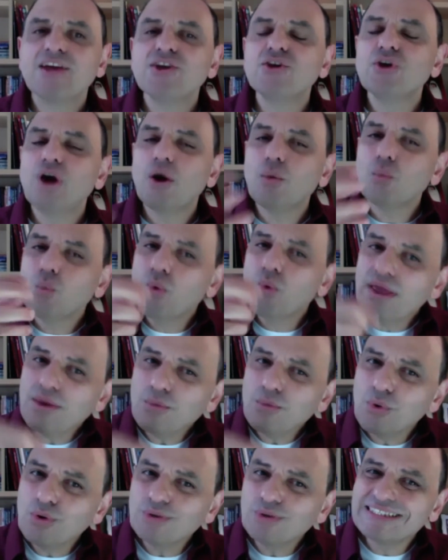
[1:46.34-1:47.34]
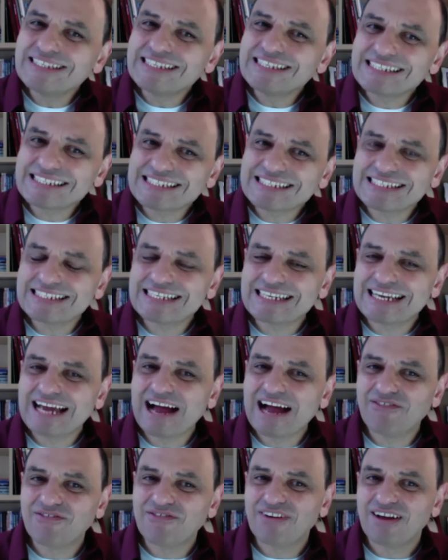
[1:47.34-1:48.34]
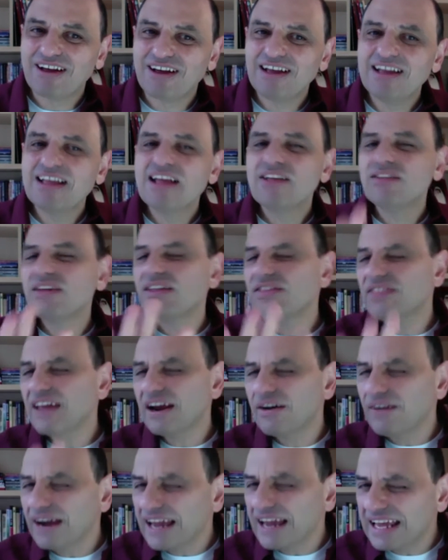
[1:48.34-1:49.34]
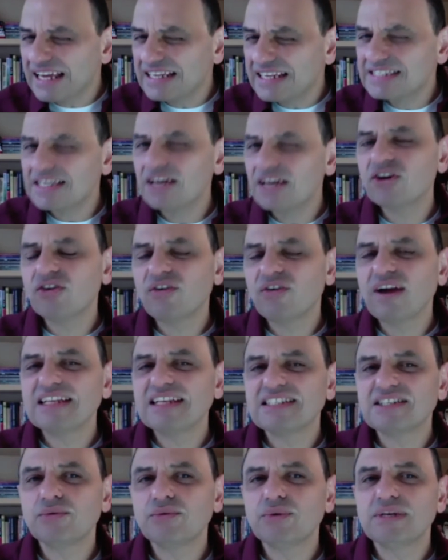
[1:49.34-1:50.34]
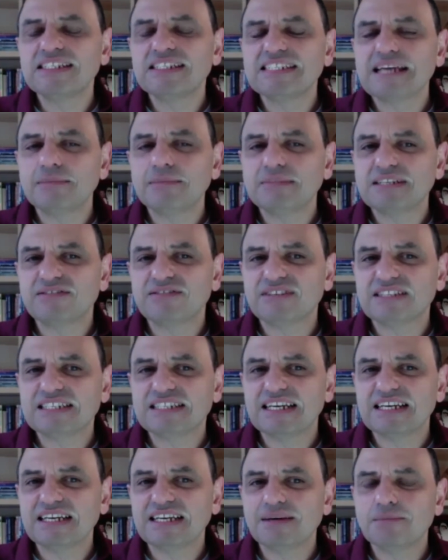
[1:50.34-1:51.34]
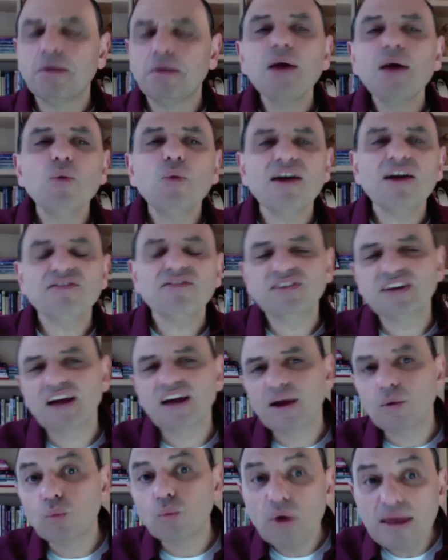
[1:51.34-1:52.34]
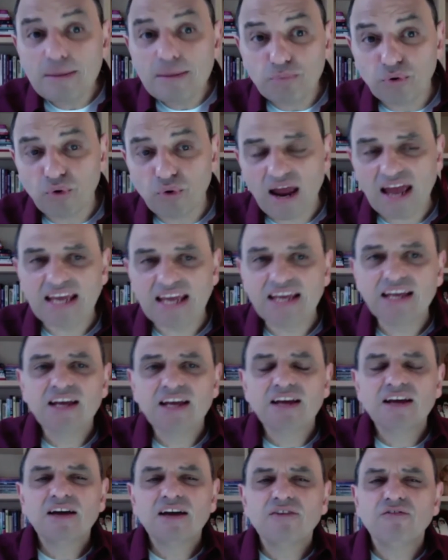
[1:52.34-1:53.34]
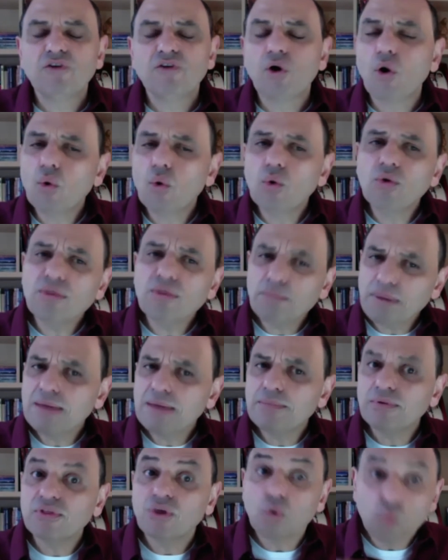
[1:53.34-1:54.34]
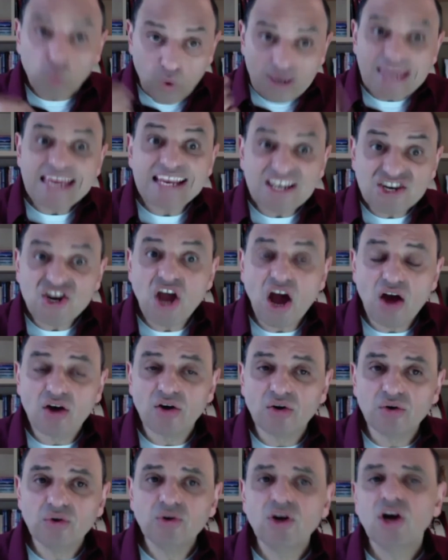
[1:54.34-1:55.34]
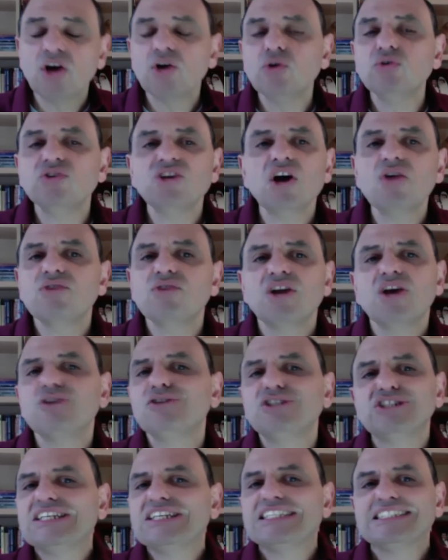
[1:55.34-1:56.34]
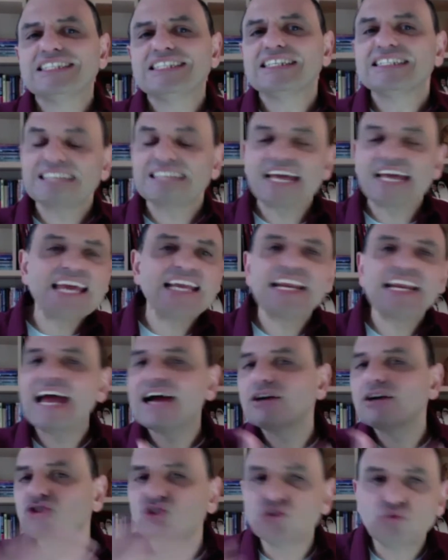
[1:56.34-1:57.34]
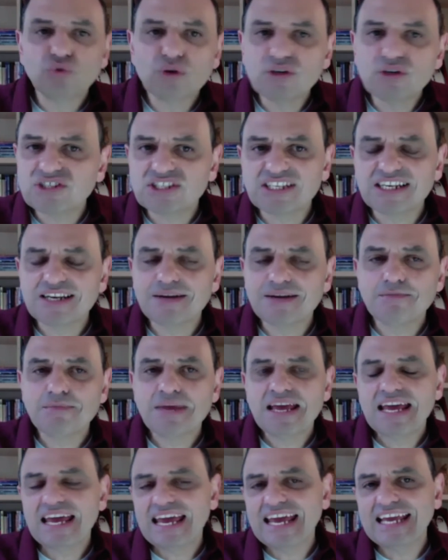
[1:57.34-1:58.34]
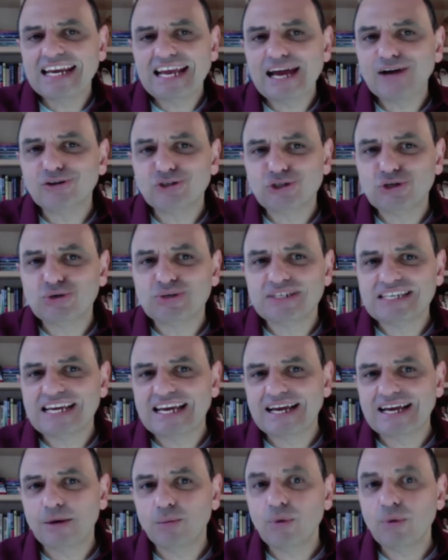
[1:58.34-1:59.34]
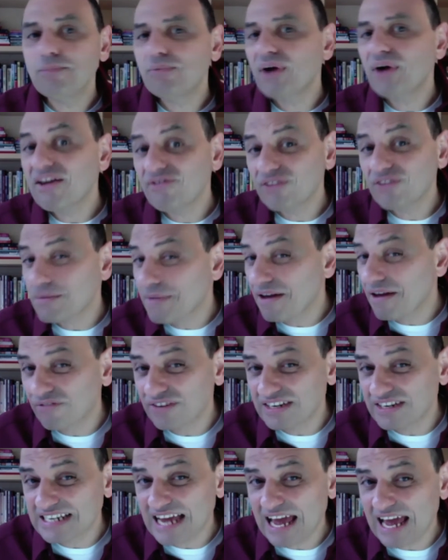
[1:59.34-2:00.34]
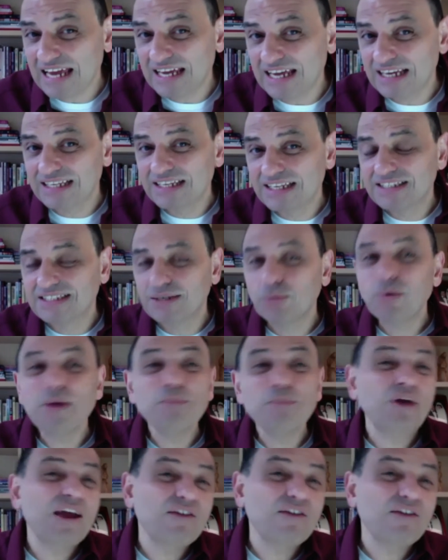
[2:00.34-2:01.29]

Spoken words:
we will discover that there is a greater receptivity. My wife and I, we pray for all the people that we know who don't know Jesus in our Jerusalem, in our Judea. We pray for them every day. So we pray for